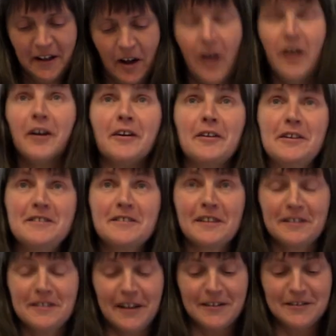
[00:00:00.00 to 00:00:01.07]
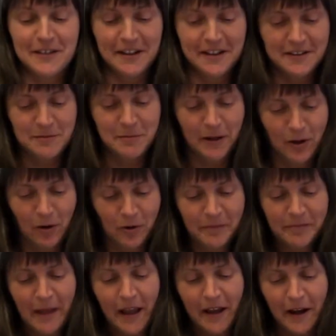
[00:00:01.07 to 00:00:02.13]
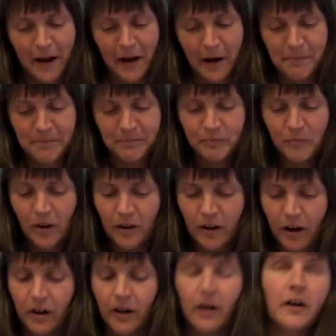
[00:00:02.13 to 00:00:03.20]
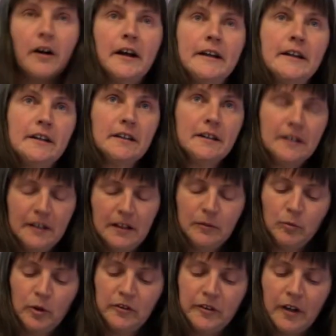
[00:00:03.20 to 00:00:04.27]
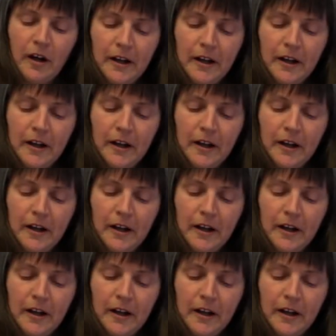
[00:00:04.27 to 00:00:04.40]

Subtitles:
I need to condense it. It's a bit long. I was